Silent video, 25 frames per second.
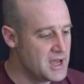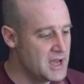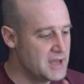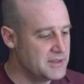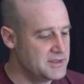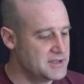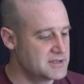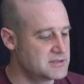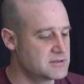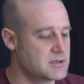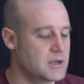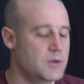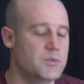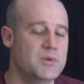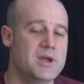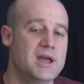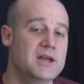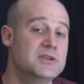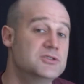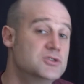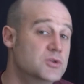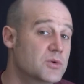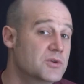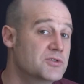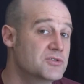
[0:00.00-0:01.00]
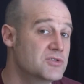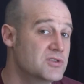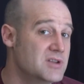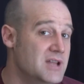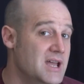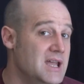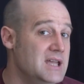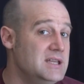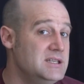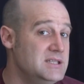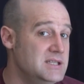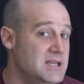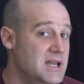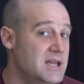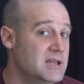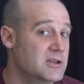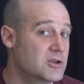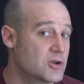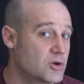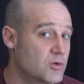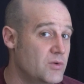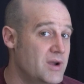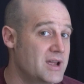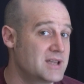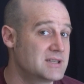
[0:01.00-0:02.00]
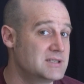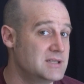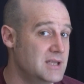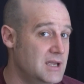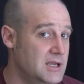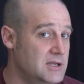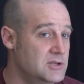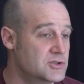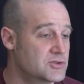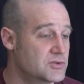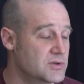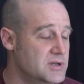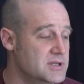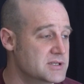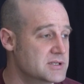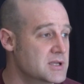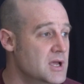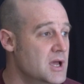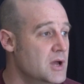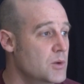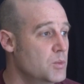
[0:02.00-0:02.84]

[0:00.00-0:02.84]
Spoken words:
This time we had 288 correct entries,